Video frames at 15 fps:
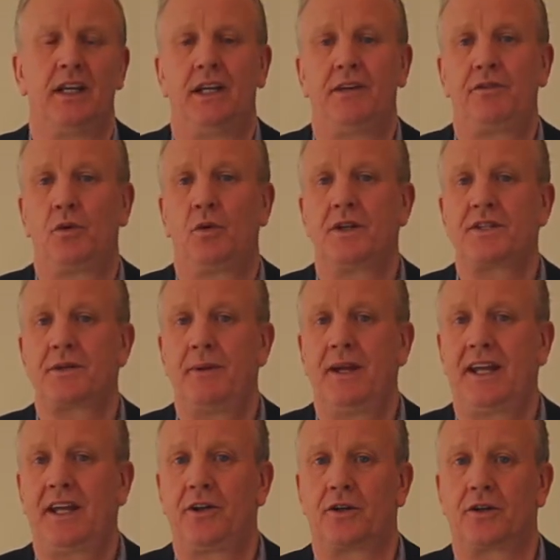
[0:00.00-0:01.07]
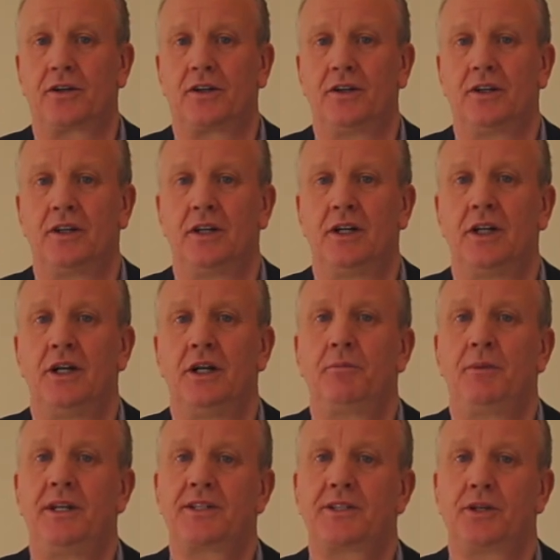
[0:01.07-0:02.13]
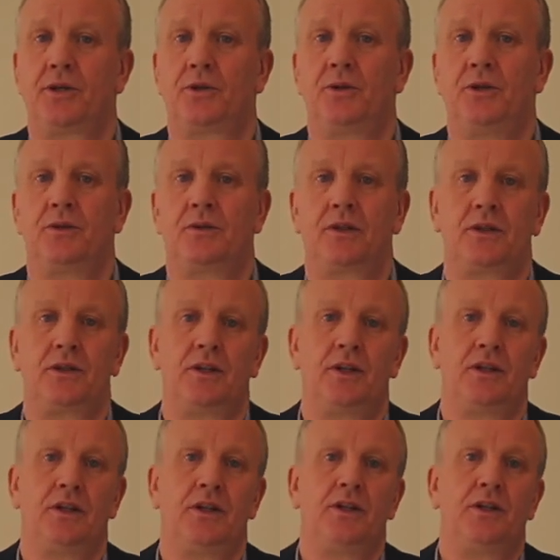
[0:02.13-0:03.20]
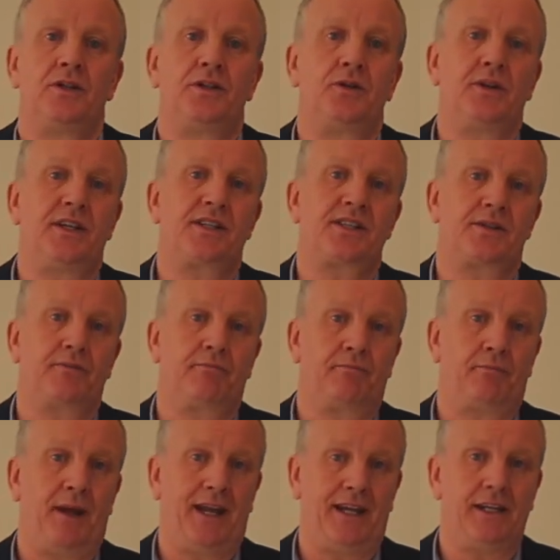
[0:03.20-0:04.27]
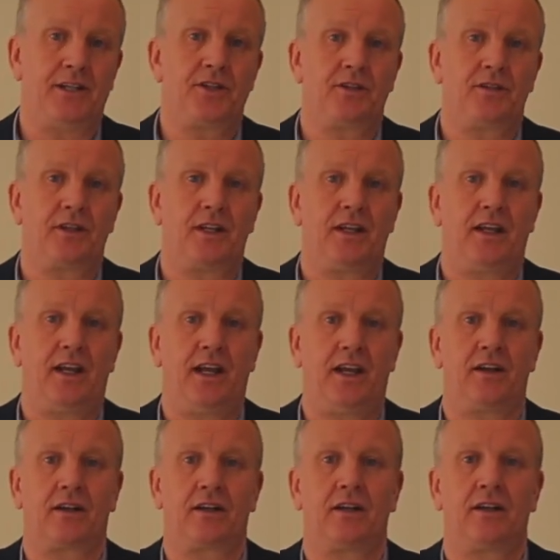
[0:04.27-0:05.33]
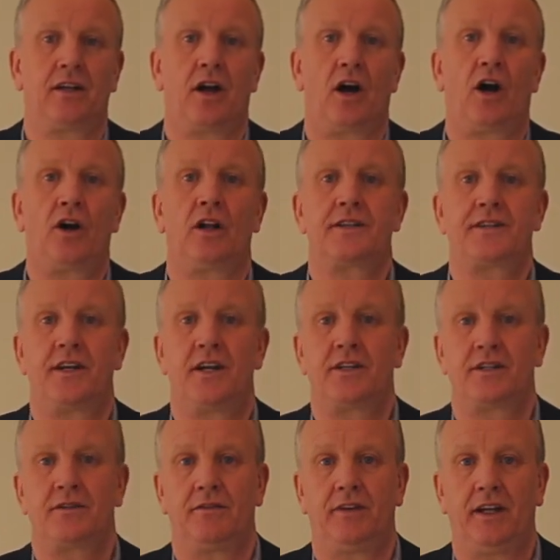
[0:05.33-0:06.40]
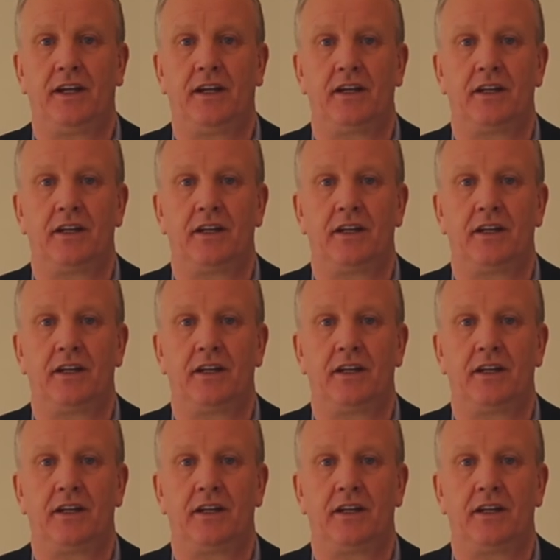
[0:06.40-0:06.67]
If you want to make an order, please go to this page here, or alternatively,